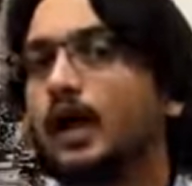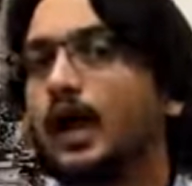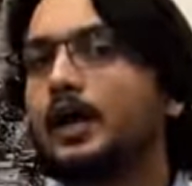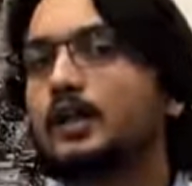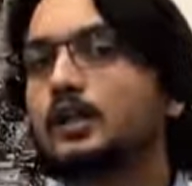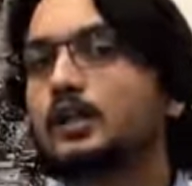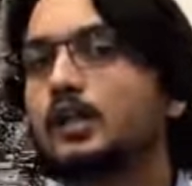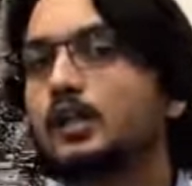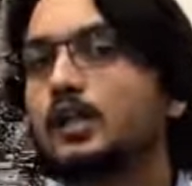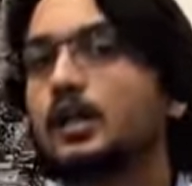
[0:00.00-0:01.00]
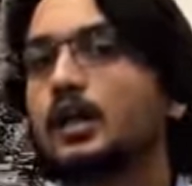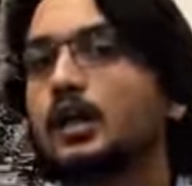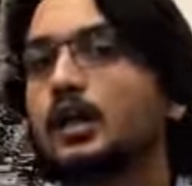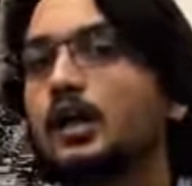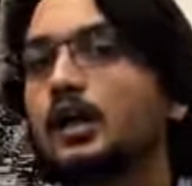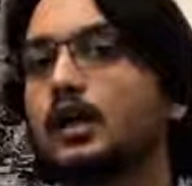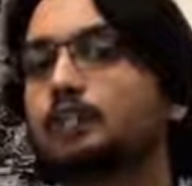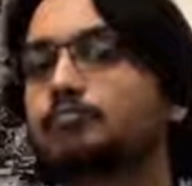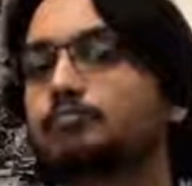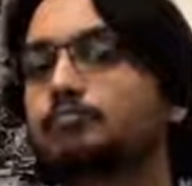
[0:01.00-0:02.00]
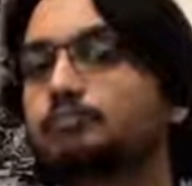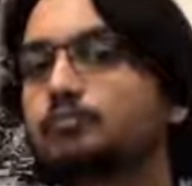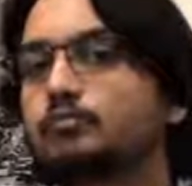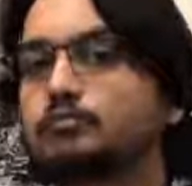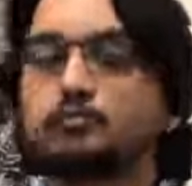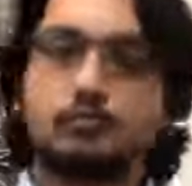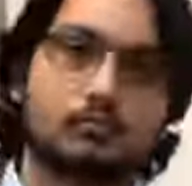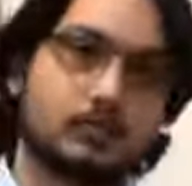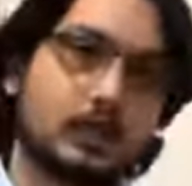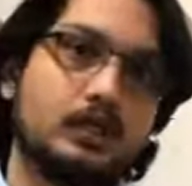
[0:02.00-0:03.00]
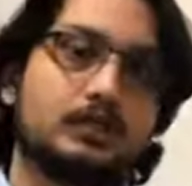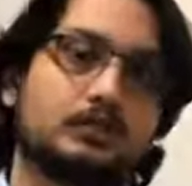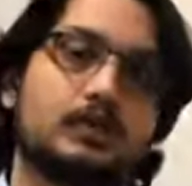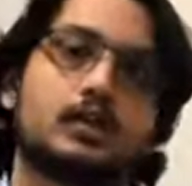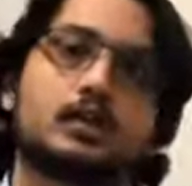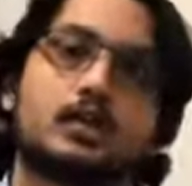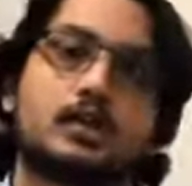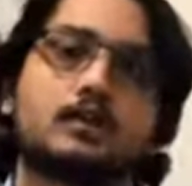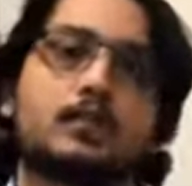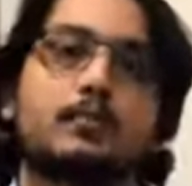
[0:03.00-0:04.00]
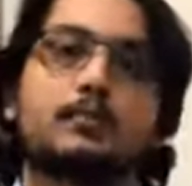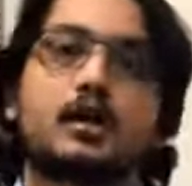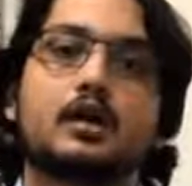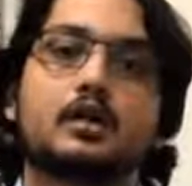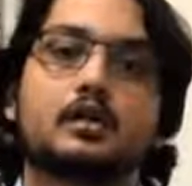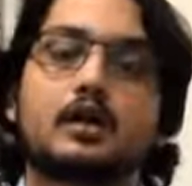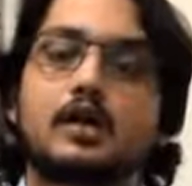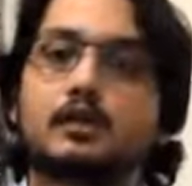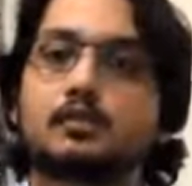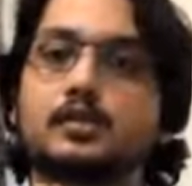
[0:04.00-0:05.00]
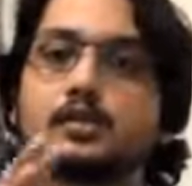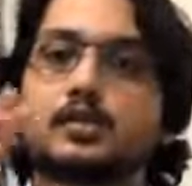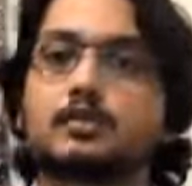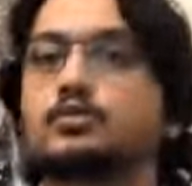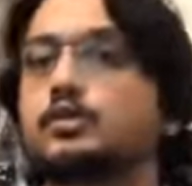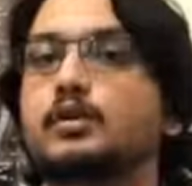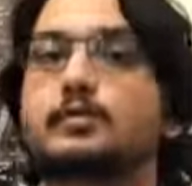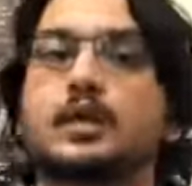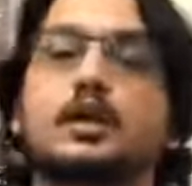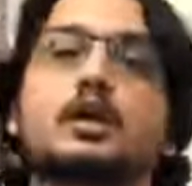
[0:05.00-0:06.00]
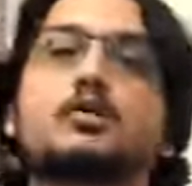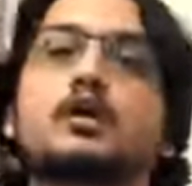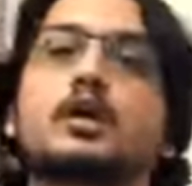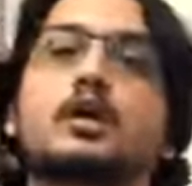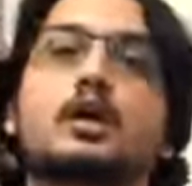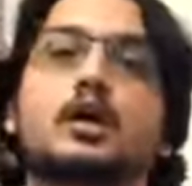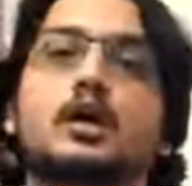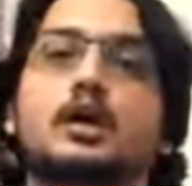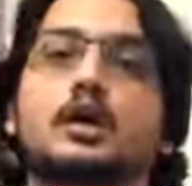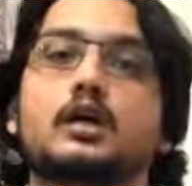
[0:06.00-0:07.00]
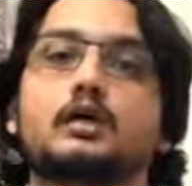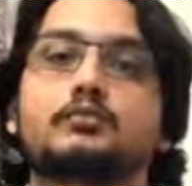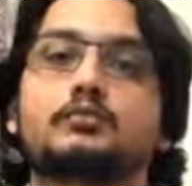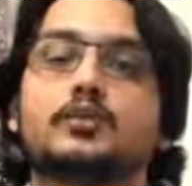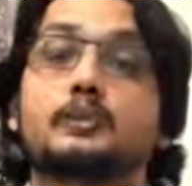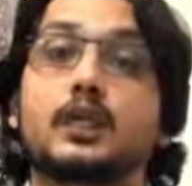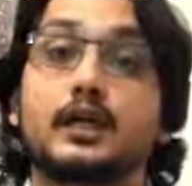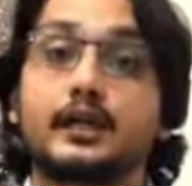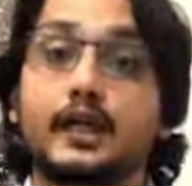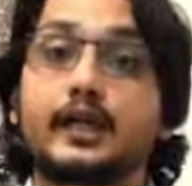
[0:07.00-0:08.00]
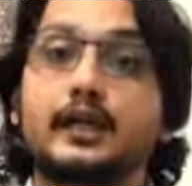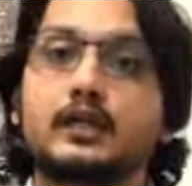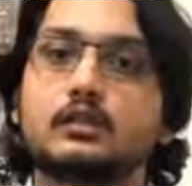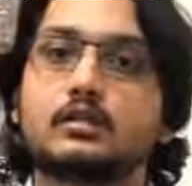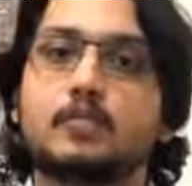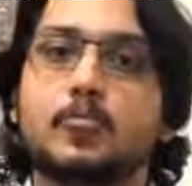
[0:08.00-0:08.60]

and in the third year uh, in the first sem her again percentage was something around uh, something in 80s